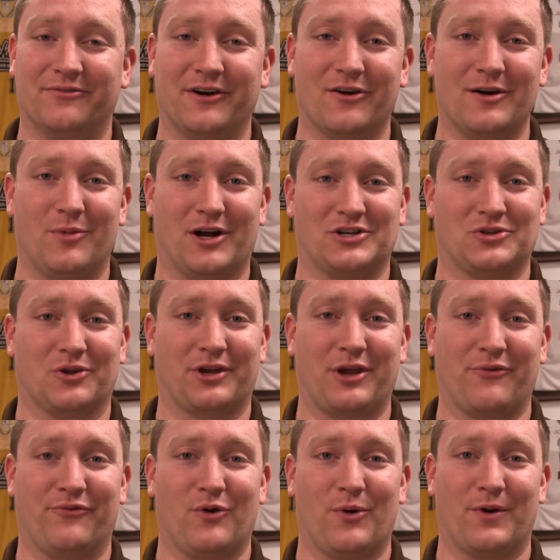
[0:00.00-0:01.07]
very much
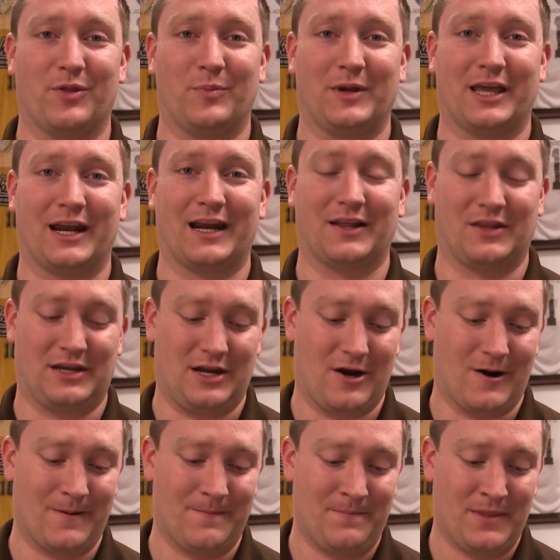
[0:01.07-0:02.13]
looking forward to the beginning of the
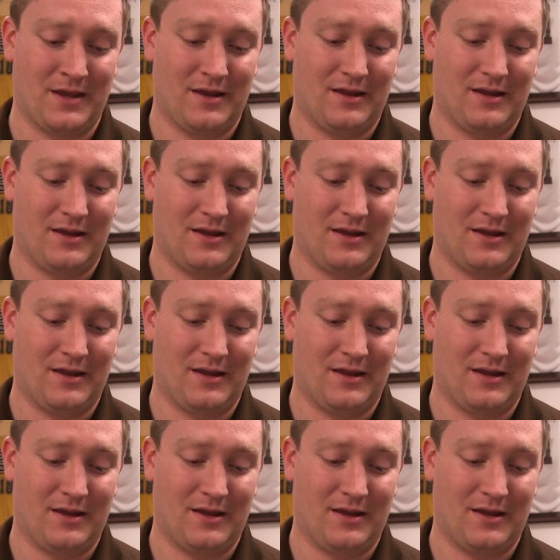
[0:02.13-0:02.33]
year.